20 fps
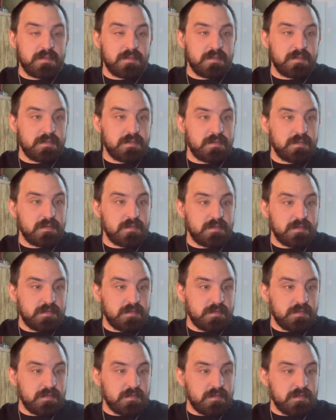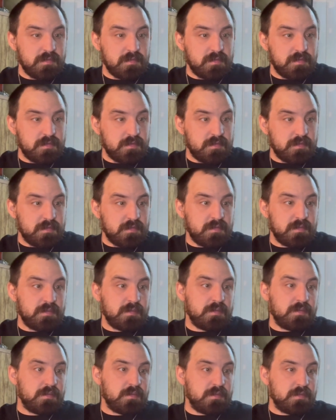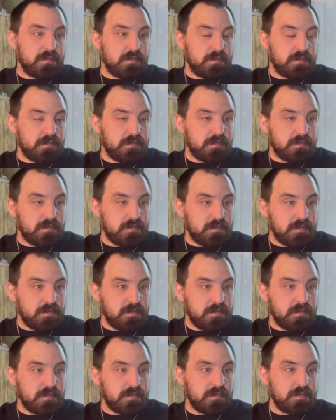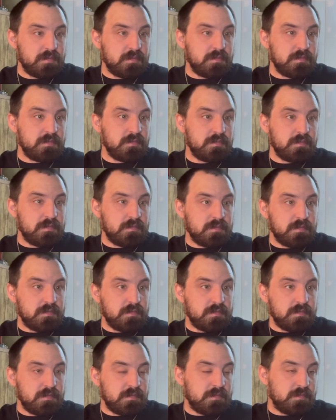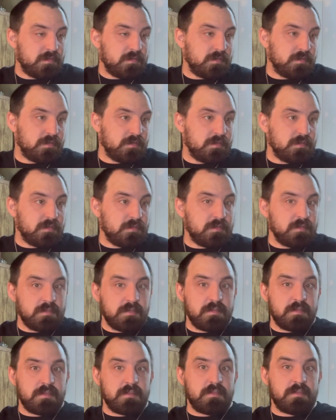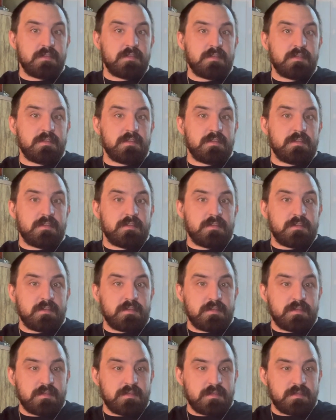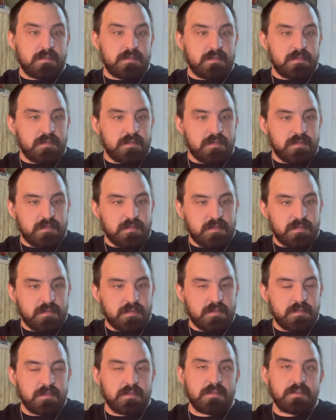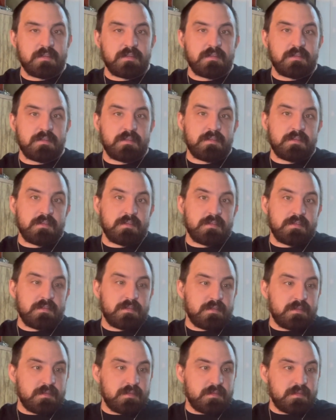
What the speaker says: (silent)